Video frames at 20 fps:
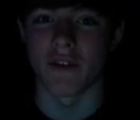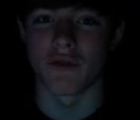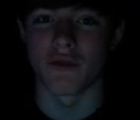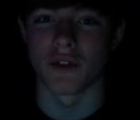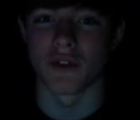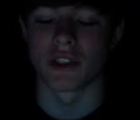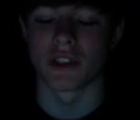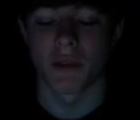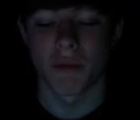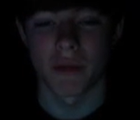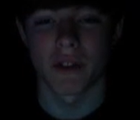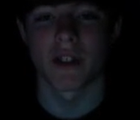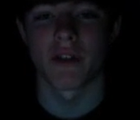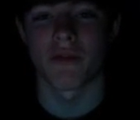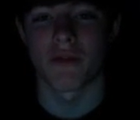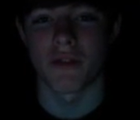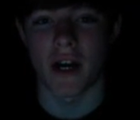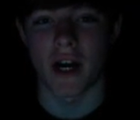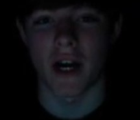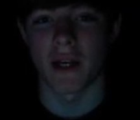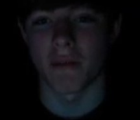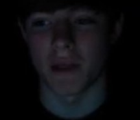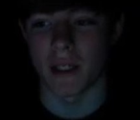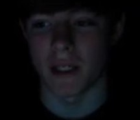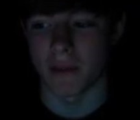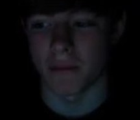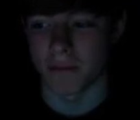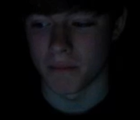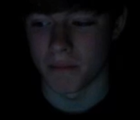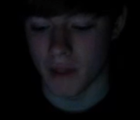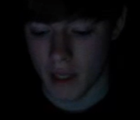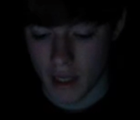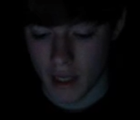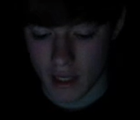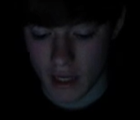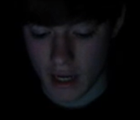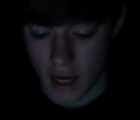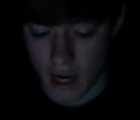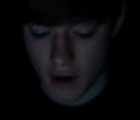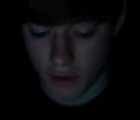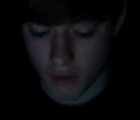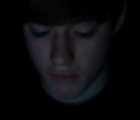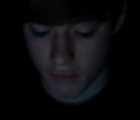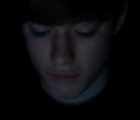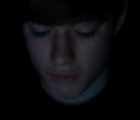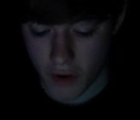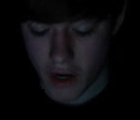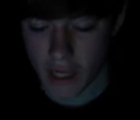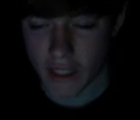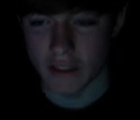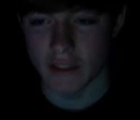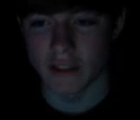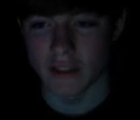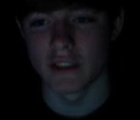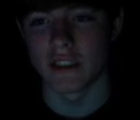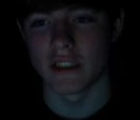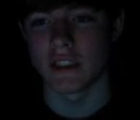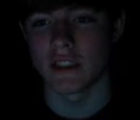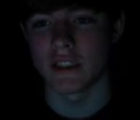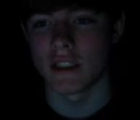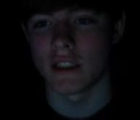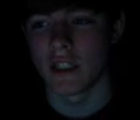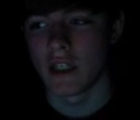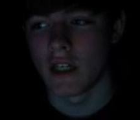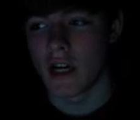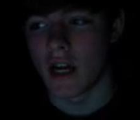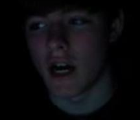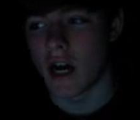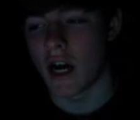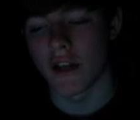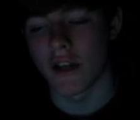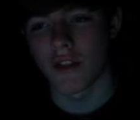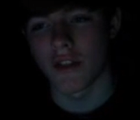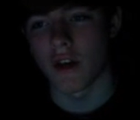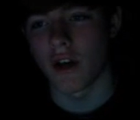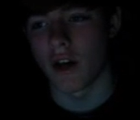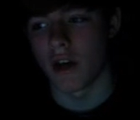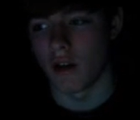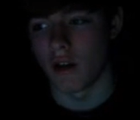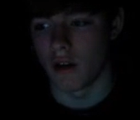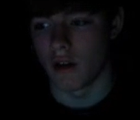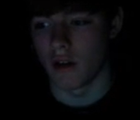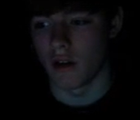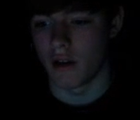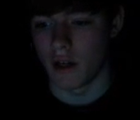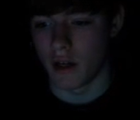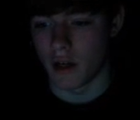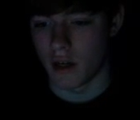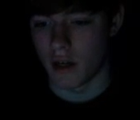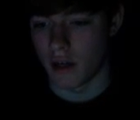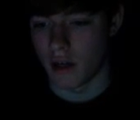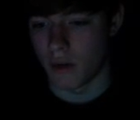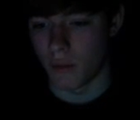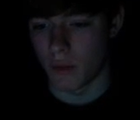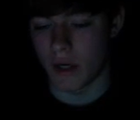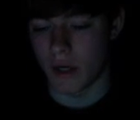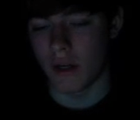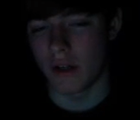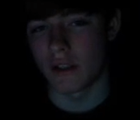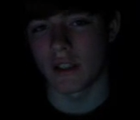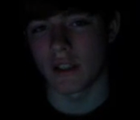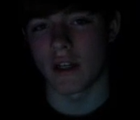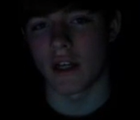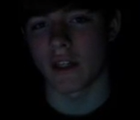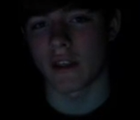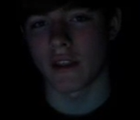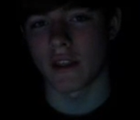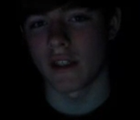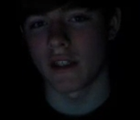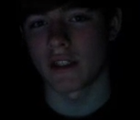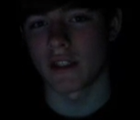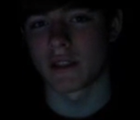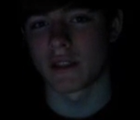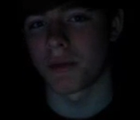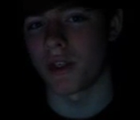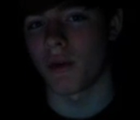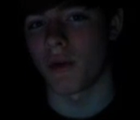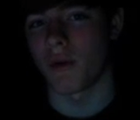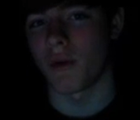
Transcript: for someone to find me. Now, finally, I thought, well, I think it's been a